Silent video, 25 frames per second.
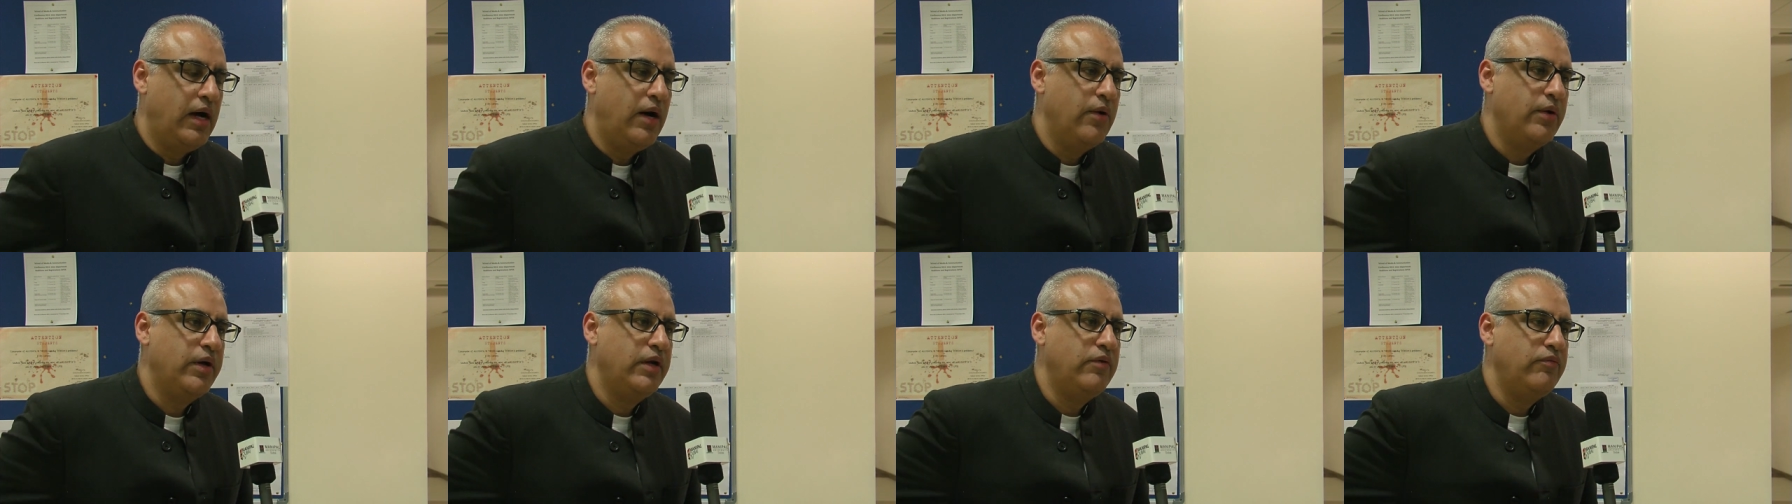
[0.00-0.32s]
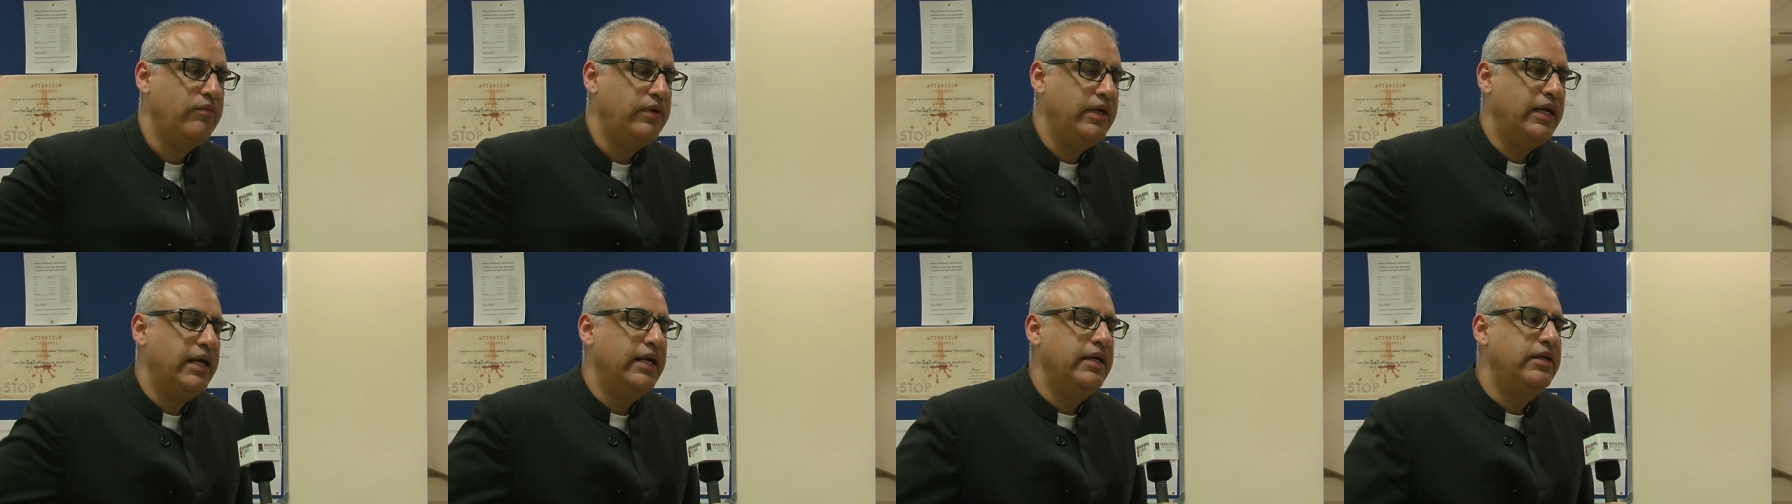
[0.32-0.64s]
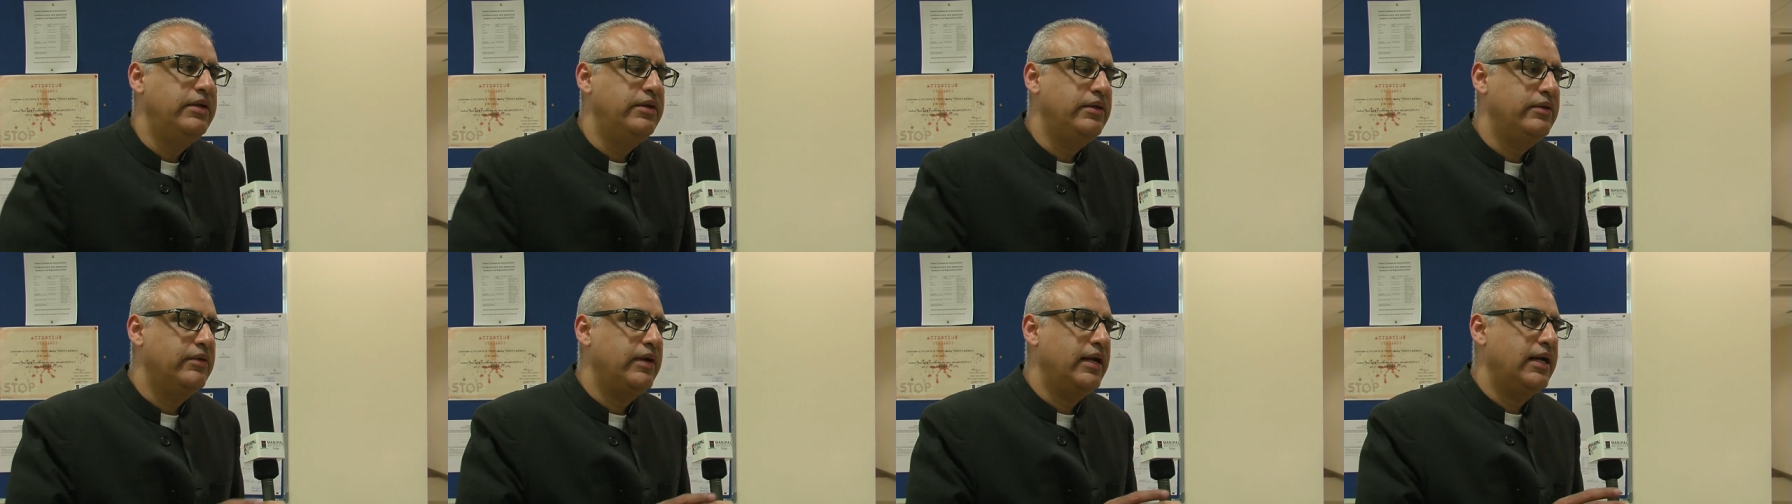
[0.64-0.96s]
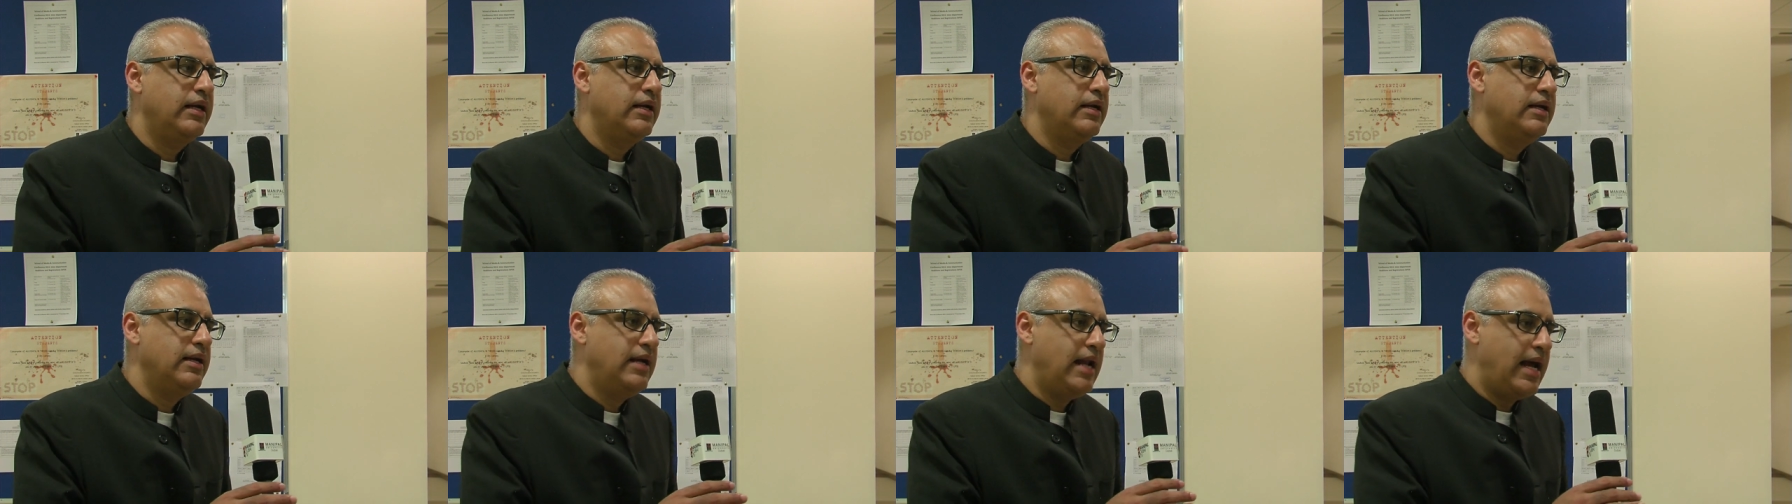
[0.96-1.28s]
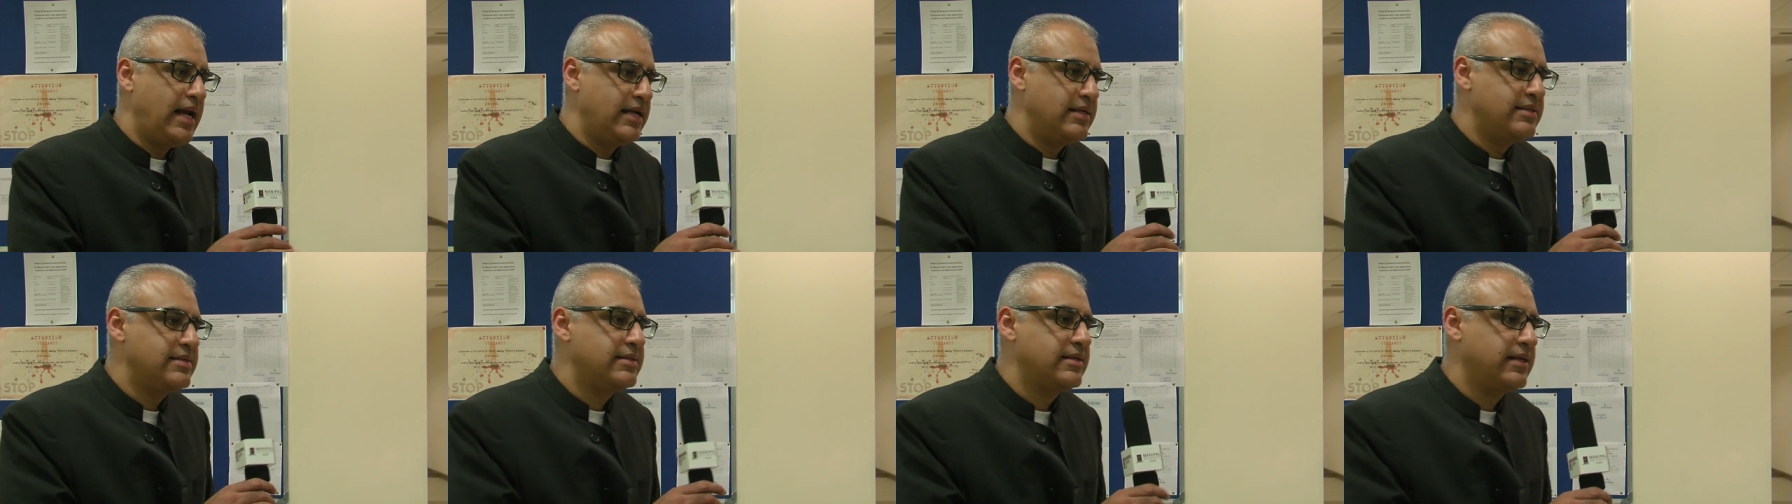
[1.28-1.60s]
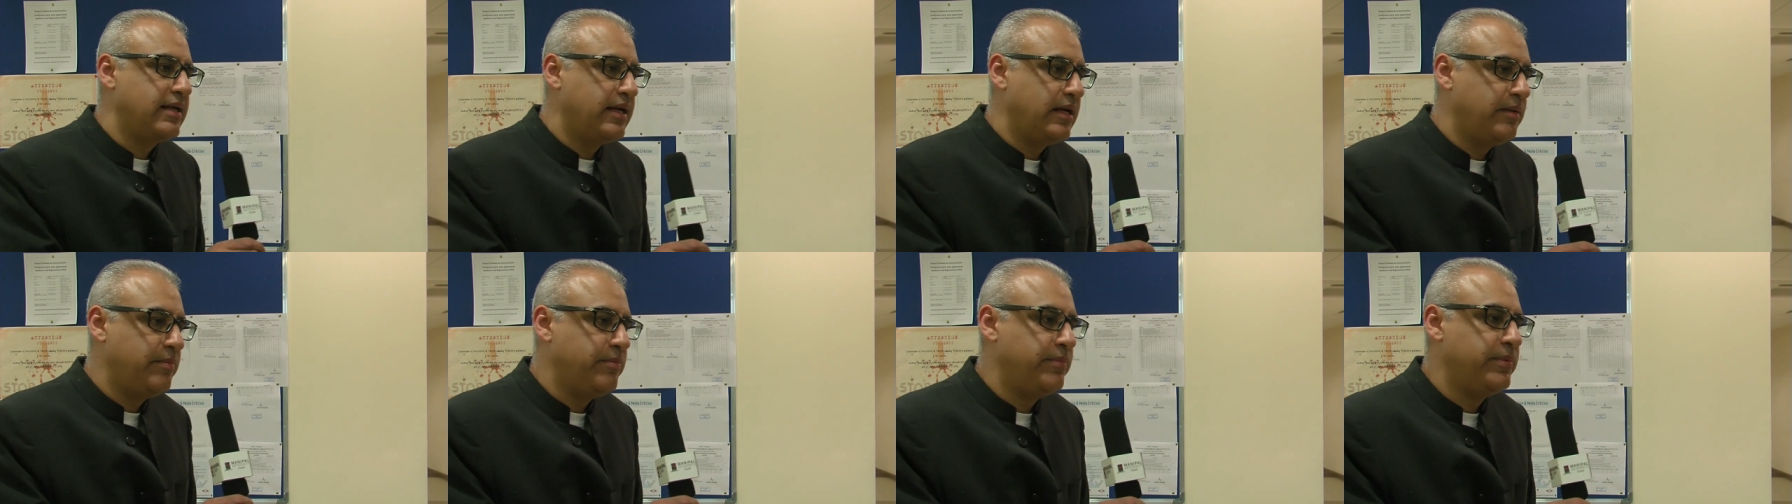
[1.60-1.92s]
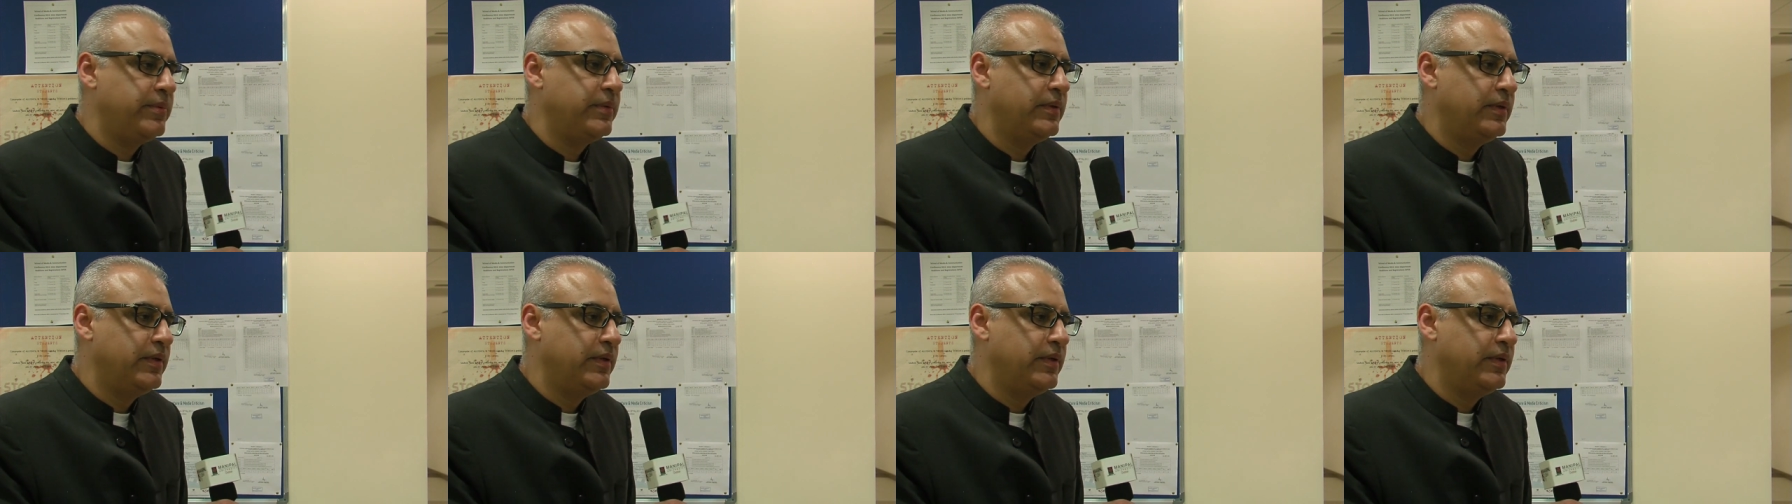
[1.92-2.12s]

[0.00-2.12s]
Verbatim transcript: How can we integrate landscape